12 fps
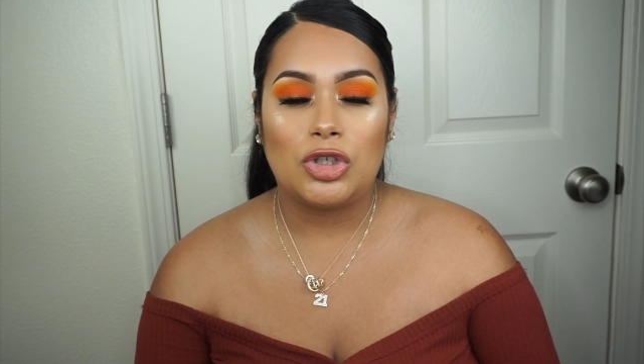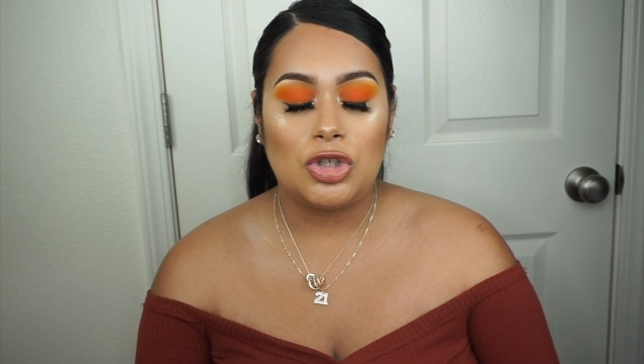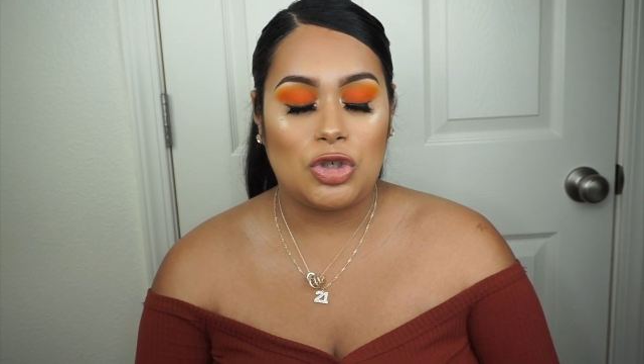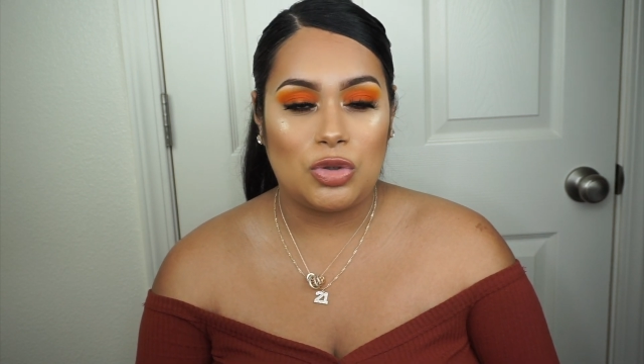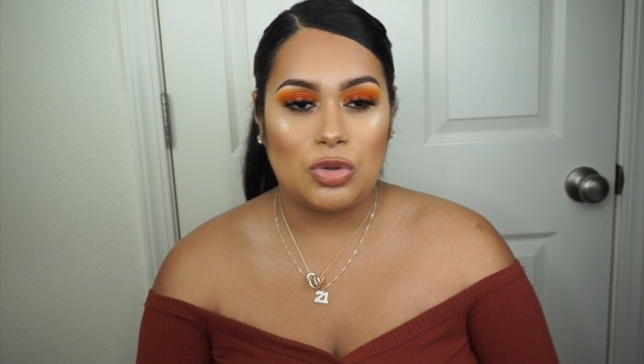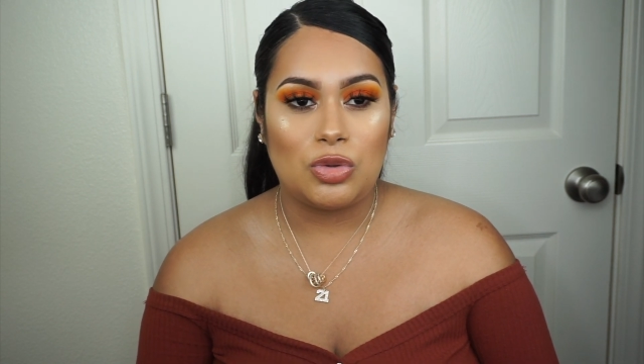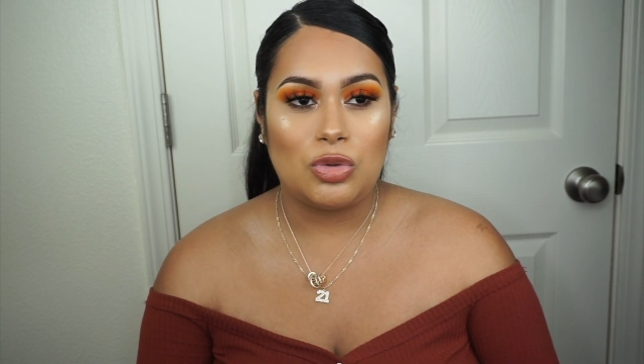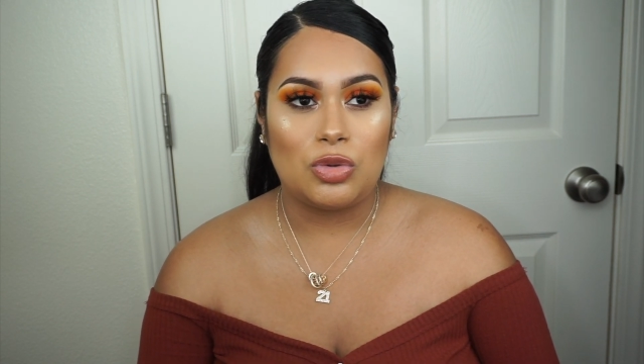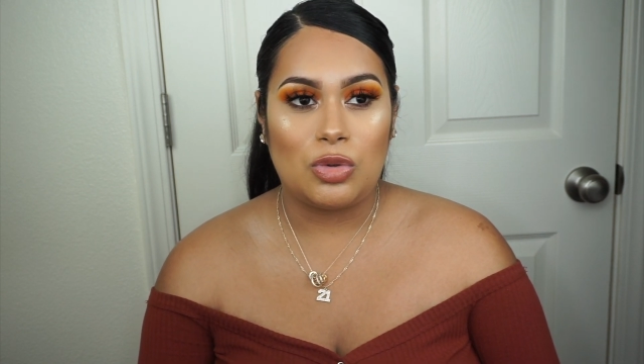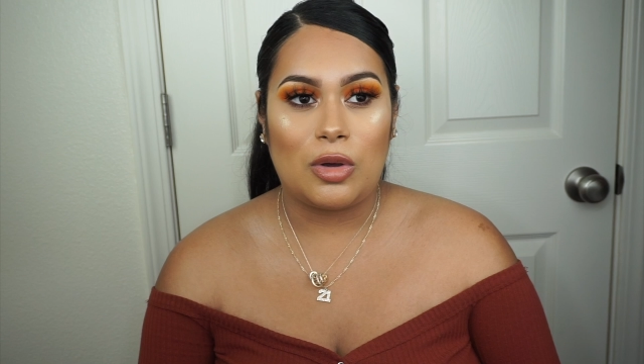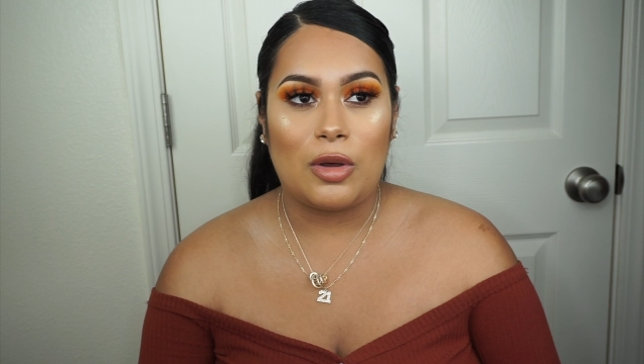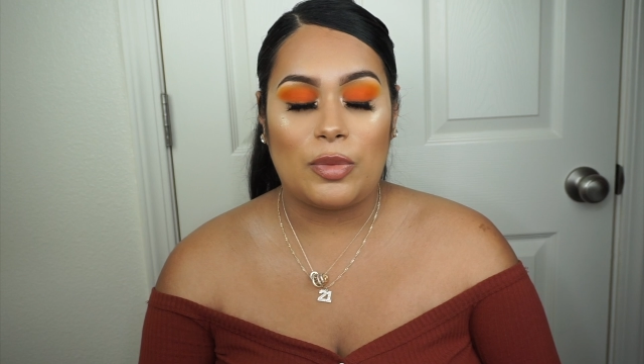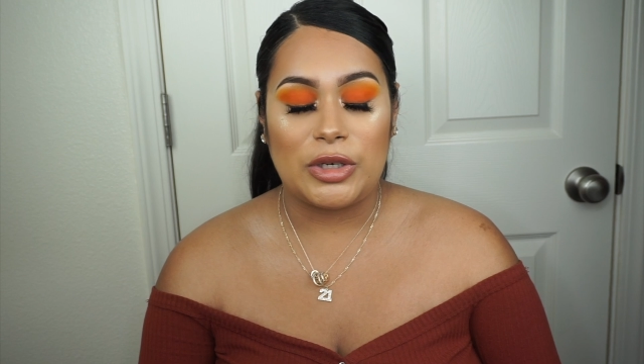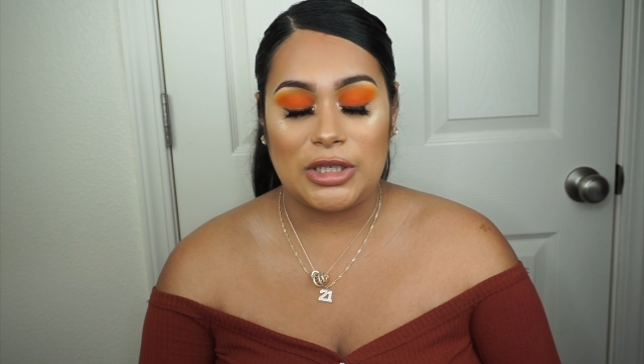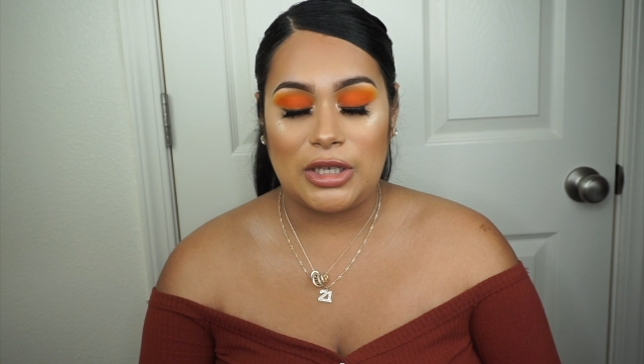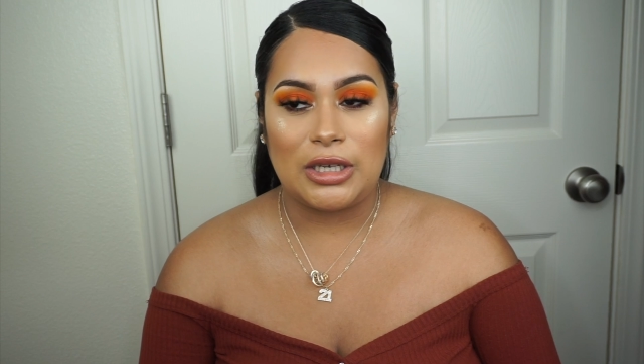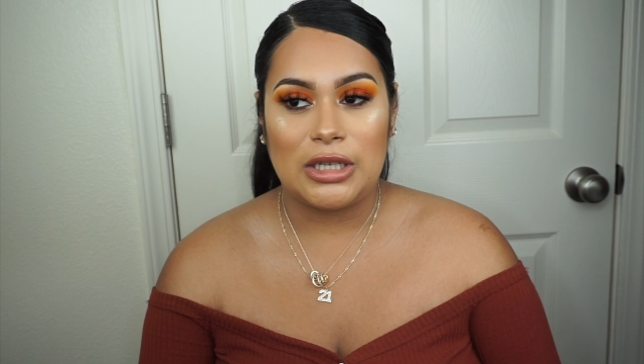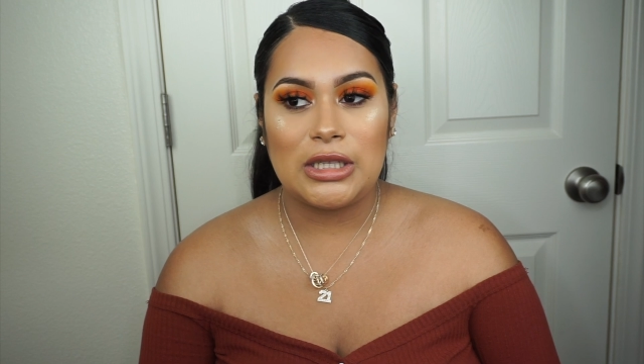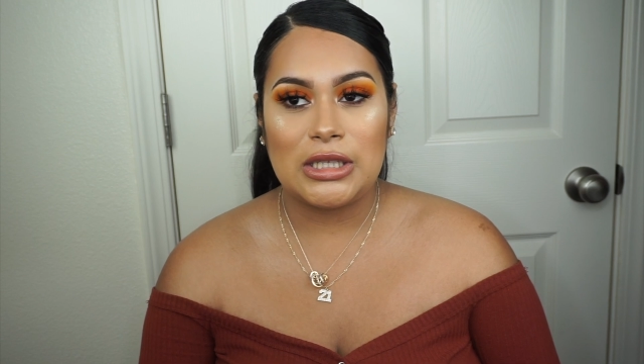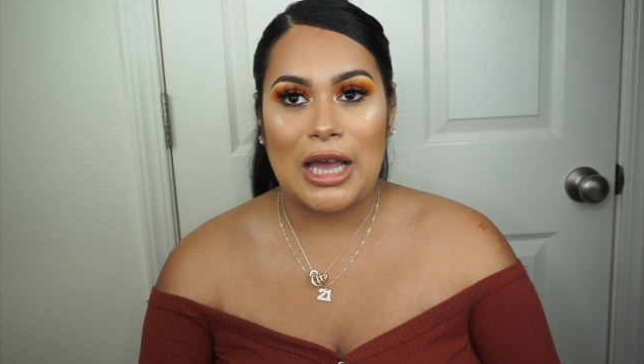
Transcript: do Brazilians.